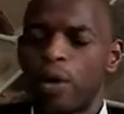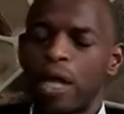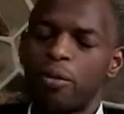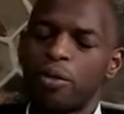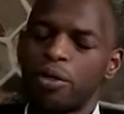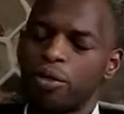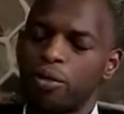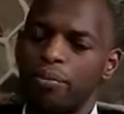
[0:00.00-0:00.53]
where
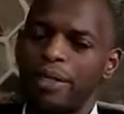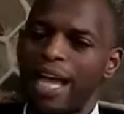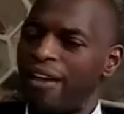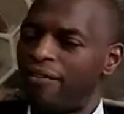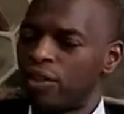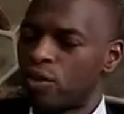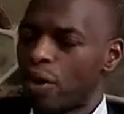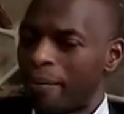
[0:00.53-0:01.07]
will you be
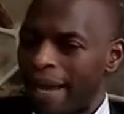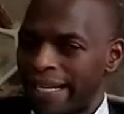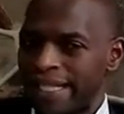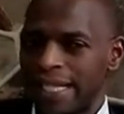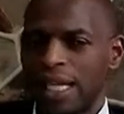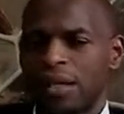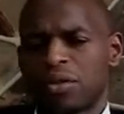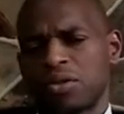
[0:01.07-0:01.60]
having your
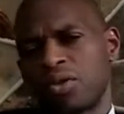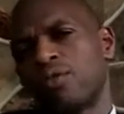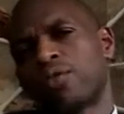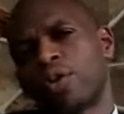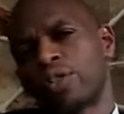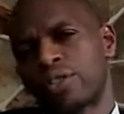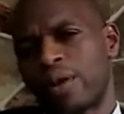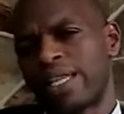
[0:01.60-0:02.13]
mind? Because of
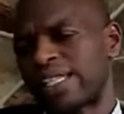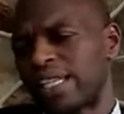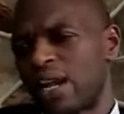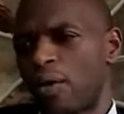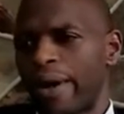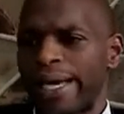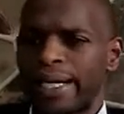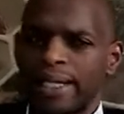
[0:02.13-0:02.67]
course, once in
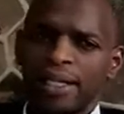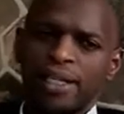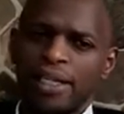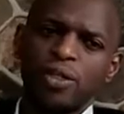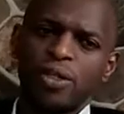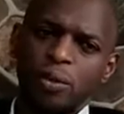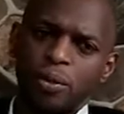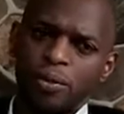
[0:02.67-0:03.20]
a while,
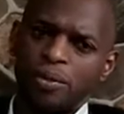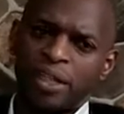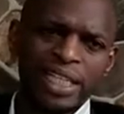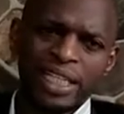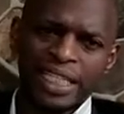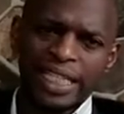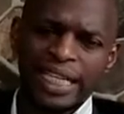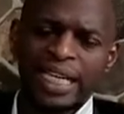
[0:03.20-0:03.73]
you'll
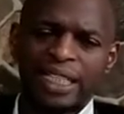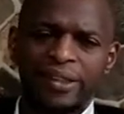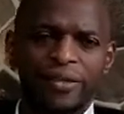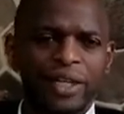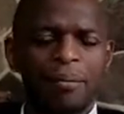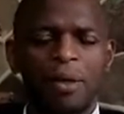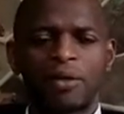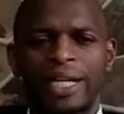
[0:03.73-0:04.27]
think
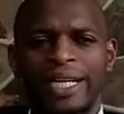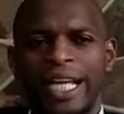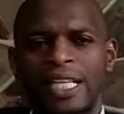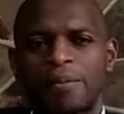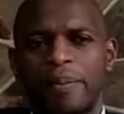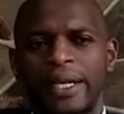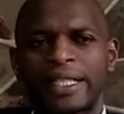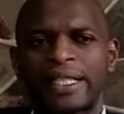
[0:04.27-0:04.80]
negatively about an
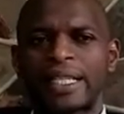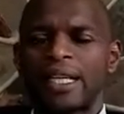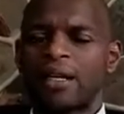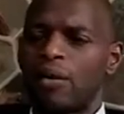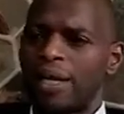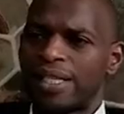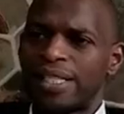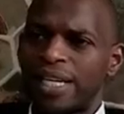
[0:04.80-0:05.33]
aspect.
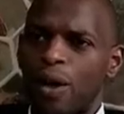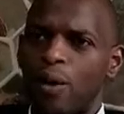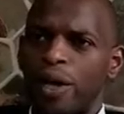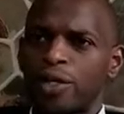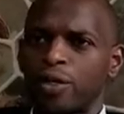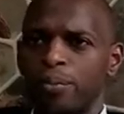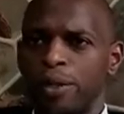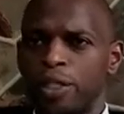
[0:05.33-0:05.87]
Once in a
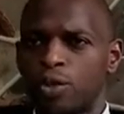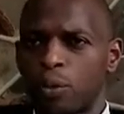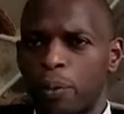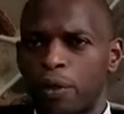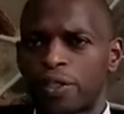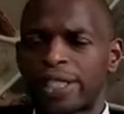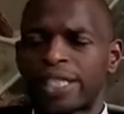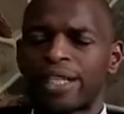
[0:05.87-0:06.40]
while, you'll be too
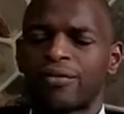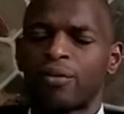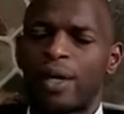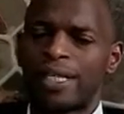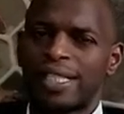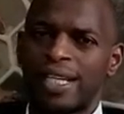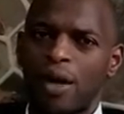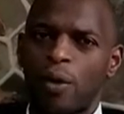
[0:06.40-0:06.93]
positive.
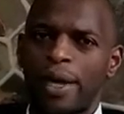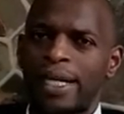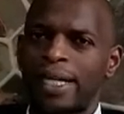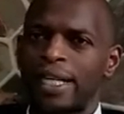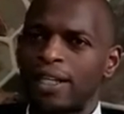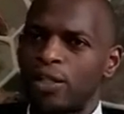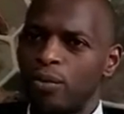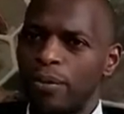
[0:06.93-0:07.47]
Once in a
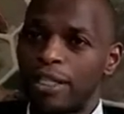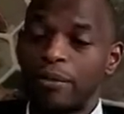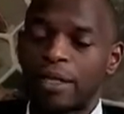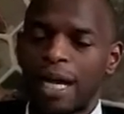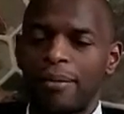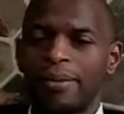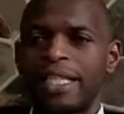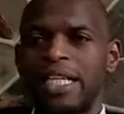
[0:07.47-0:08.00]
while, you might
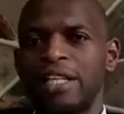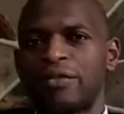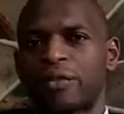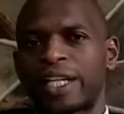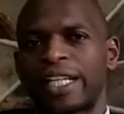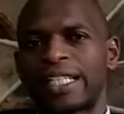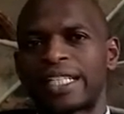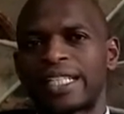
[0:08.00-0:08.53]
become
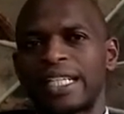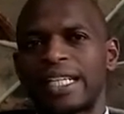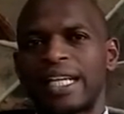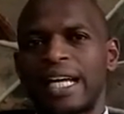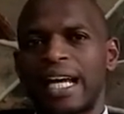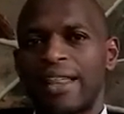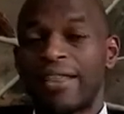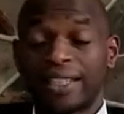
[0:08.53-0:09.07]
indifferent.
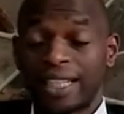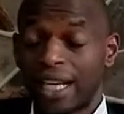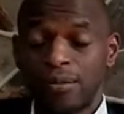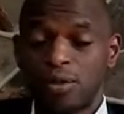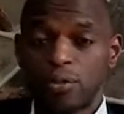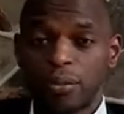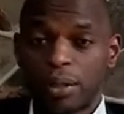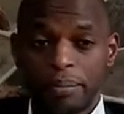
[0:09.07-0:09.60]
Other
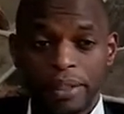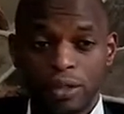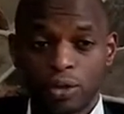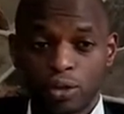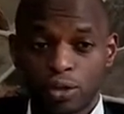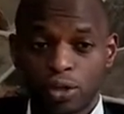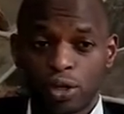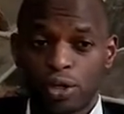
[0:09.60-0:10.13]
times, you will be
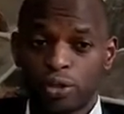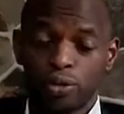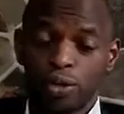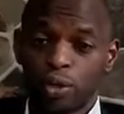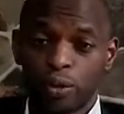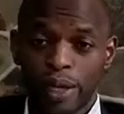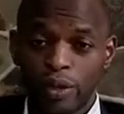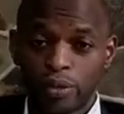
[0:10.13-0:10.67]
neutral. You don't
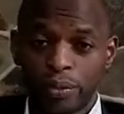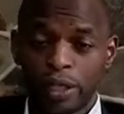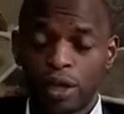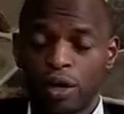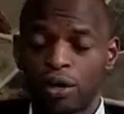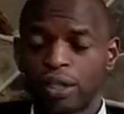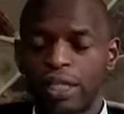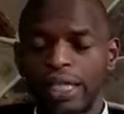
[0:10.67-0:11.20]
know where you
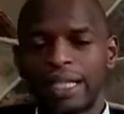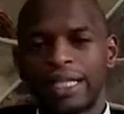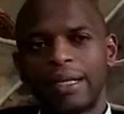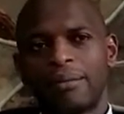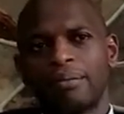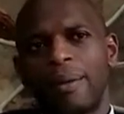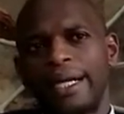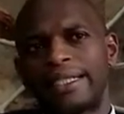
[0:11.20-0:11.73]
belong.
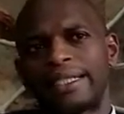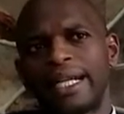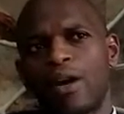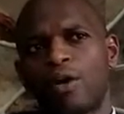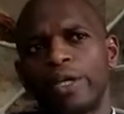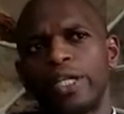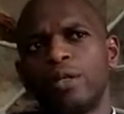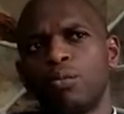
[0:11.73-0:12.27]
But
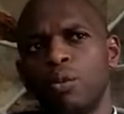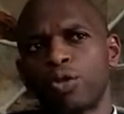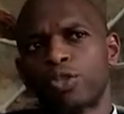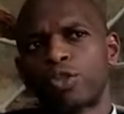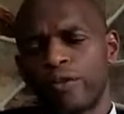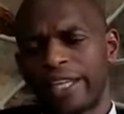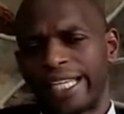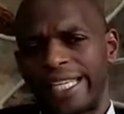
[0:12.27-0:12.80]
now, in
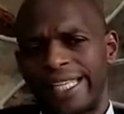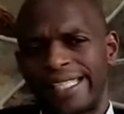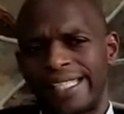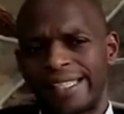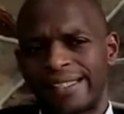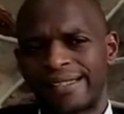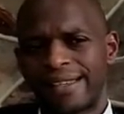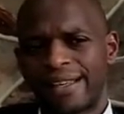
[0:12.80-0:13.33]
most of the
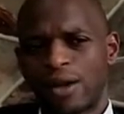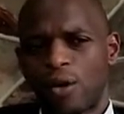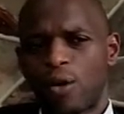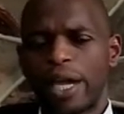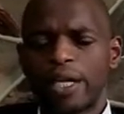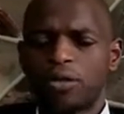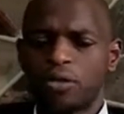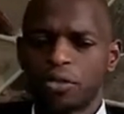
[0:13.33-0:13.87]
cases,
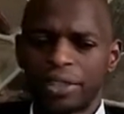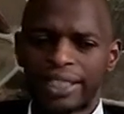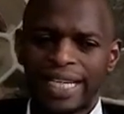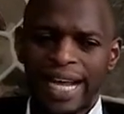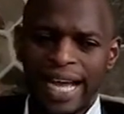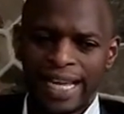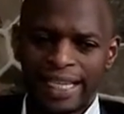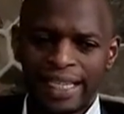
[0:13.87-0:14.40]
where do you
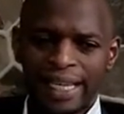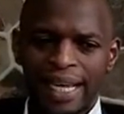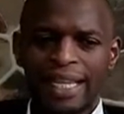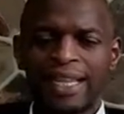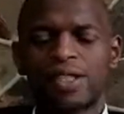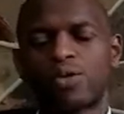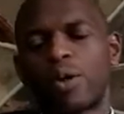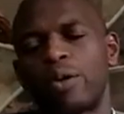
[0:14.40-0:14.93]
rely?
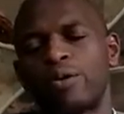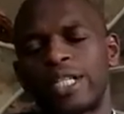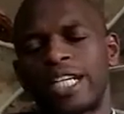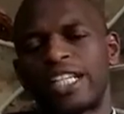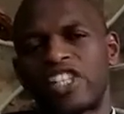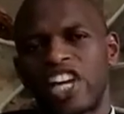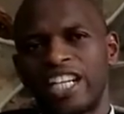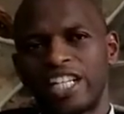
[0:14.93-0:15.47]
And that's why I would
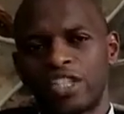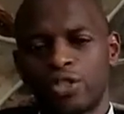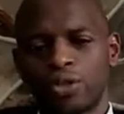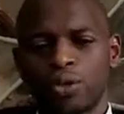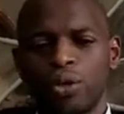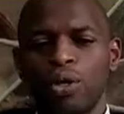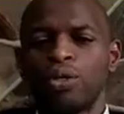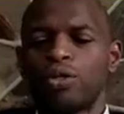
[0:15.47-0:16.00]
really challenge
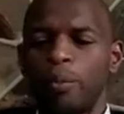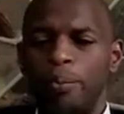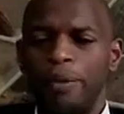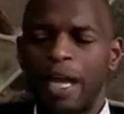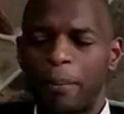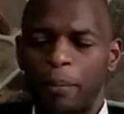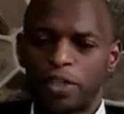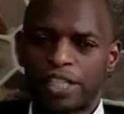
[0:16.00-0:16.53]
you to
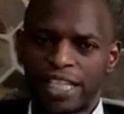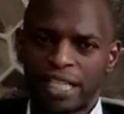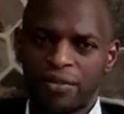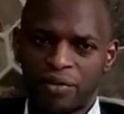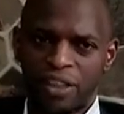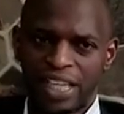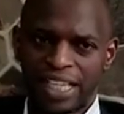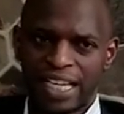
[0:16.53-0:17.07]
be a
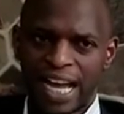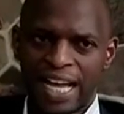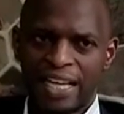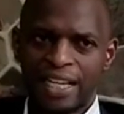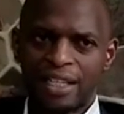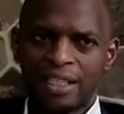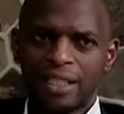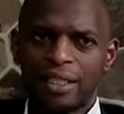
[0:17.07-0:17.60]
positive thinker.
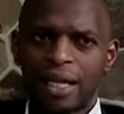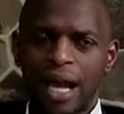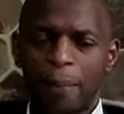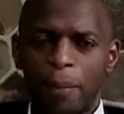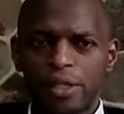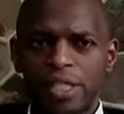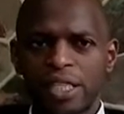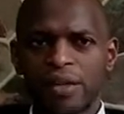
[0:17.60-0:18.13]
A
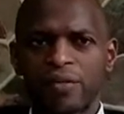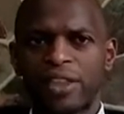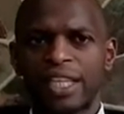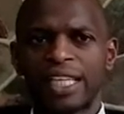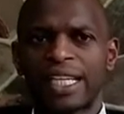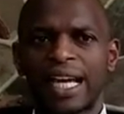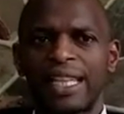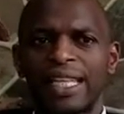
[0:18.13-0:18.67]
positive
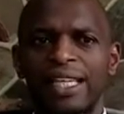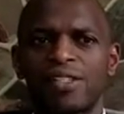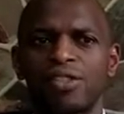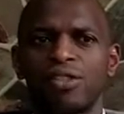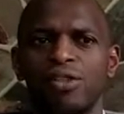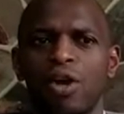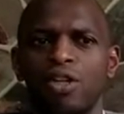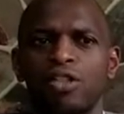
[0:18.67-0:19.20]
thinker is
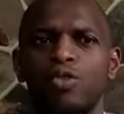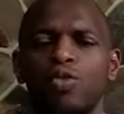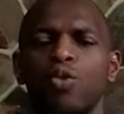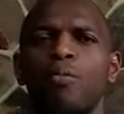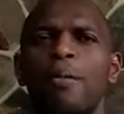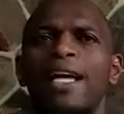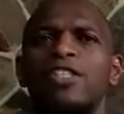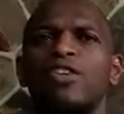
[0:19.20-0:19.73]
not
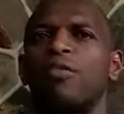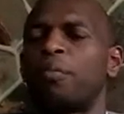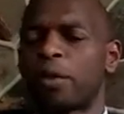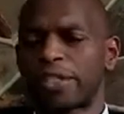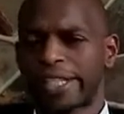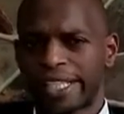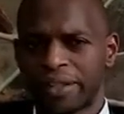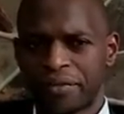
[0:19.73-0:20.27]
too much of
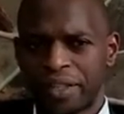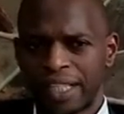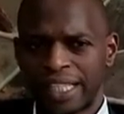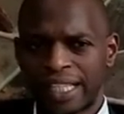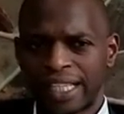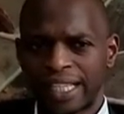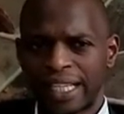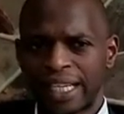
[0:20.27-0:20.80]
positive
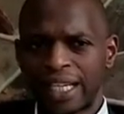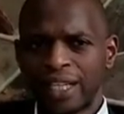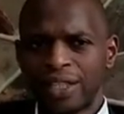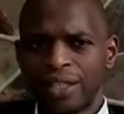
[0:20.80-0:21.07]
thinking.